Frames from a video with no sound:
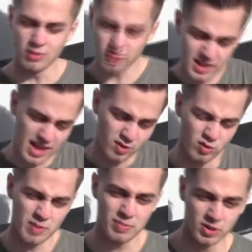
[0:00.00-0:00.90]
We used to let it
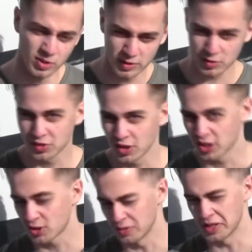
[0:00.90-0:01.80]
rip, you know, we used to suck
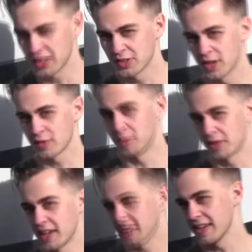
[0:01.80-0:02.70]
each other dick and stuff,
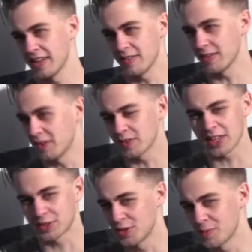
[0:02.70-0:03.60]
but, like, it, it, was,
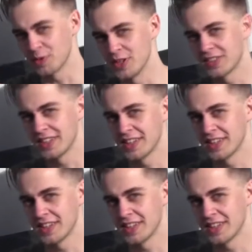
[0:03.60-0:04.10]
like, super easy.